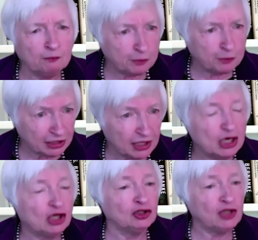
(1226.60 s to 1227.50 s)
but
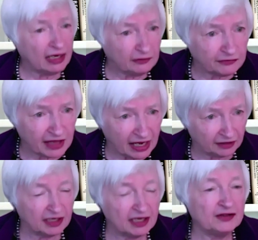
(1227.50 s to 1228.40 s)
a lot of that
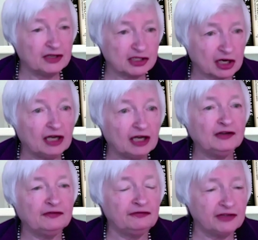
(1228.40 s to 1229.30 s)
there's a kind of
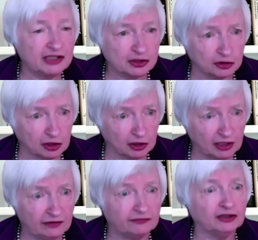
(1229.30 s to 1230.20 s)
fiscal
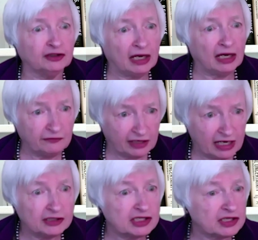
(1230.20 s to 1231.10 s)
cliff. A lot of it
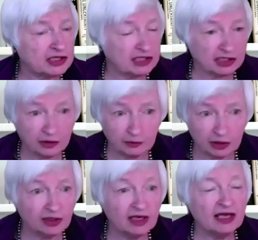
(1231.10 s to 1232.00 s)
ends this
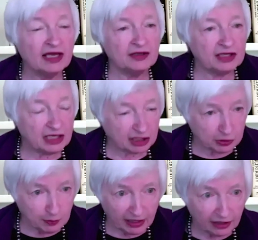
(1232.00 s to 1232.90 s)
summer. The
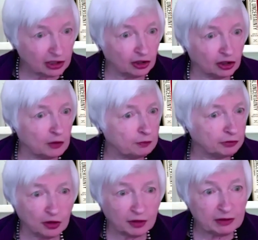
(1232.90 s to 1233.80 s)
expanded
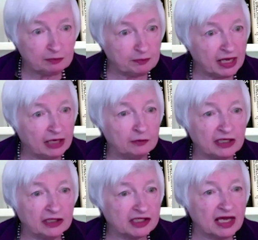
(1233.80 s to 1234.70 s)
unemployment
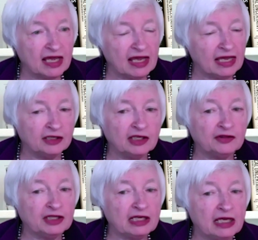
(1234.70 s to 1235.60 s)
payments end at
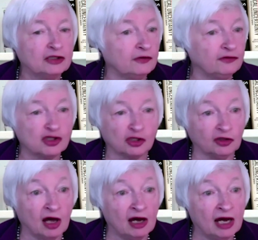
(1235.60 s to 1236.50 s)
the end of
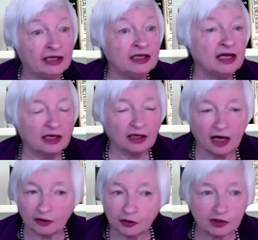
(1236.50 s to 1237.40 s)
July.
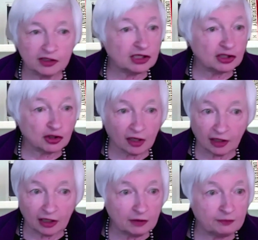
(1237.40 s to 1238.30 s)
Congress is
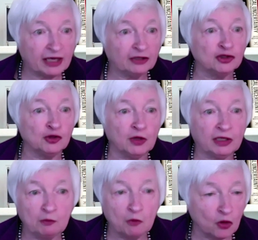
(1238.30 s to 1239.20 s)
talking about
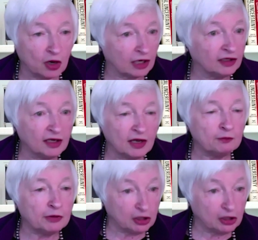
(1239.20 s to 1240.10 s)
doing more,
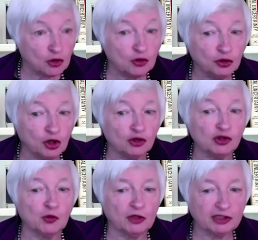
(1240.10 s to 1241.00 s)
but who knows
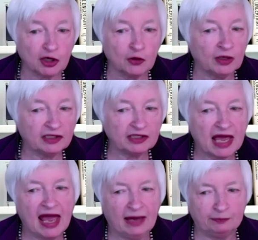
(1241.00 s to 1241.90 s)
what's going to
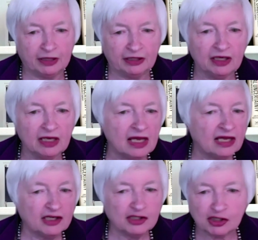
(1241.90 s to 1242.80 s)
happen.
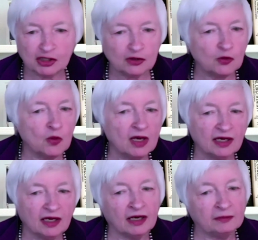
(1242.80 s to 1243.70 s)
So
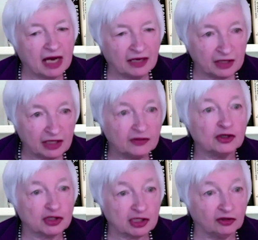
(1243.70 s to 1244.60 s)
um, I think
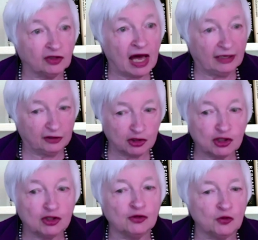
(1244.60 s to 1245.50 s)
there's a lot
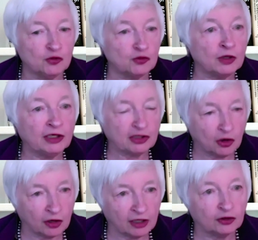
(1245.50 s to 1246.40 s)
to
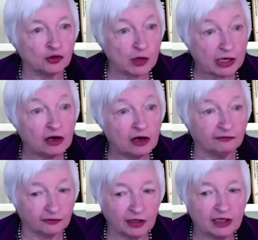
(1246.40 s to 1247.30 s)
retard or
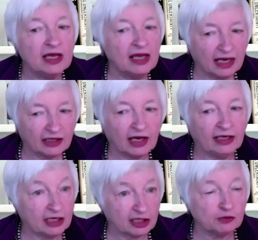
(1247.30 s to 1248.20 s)
recovery, and I
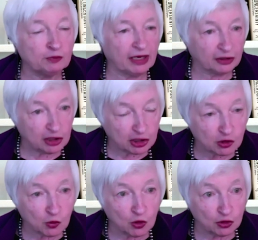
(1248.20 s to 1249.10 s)
expect a
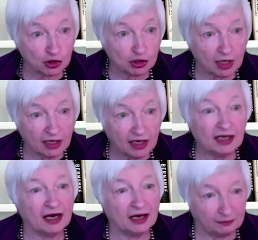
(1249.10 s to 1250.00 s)
swoosh,
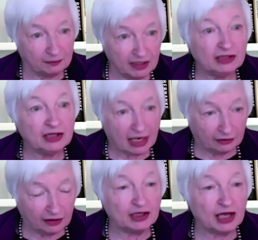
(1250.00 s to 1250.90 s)
um, not,
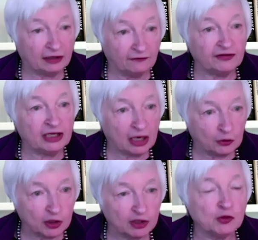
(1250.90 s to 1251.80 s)
not a V. I
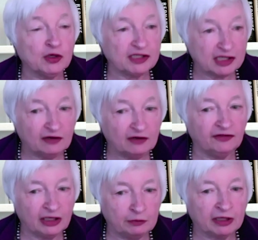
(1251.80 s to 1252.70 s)
wish we'd see a
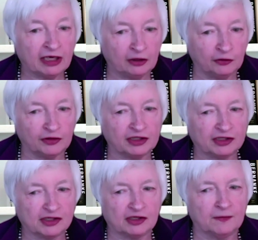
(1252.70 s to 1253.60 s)
V, but I don't think
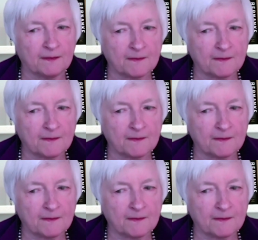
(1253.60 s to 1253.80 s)
so.